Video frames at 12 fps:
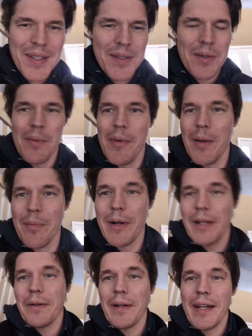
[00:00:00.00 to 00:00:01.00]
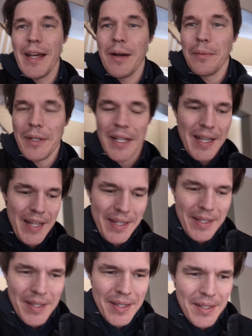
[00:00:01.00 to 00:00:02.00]
so I'm on break right now. I'm gonna
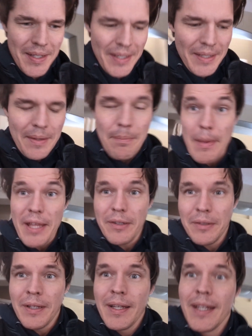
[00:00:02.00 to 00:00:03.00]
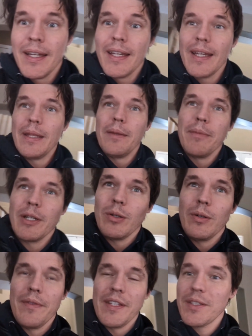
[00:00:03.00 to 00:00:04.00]
head get the mail in the
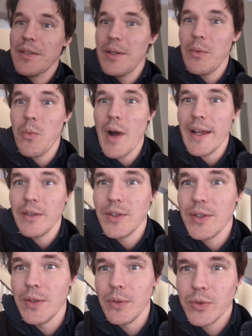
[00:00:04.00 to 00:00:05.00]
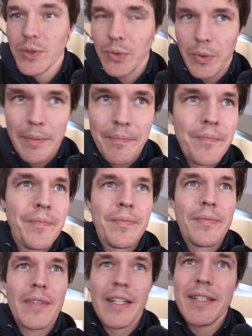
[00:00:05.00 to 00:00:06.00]
middle of this wild snowstorm.
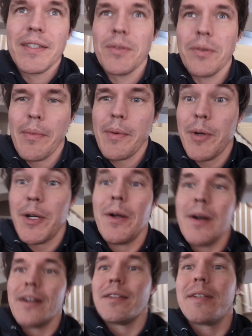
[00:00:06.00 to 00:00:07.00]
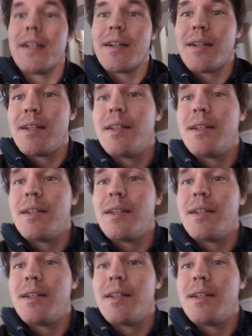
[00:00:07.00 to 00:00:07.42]
It is storming pretty hard out there.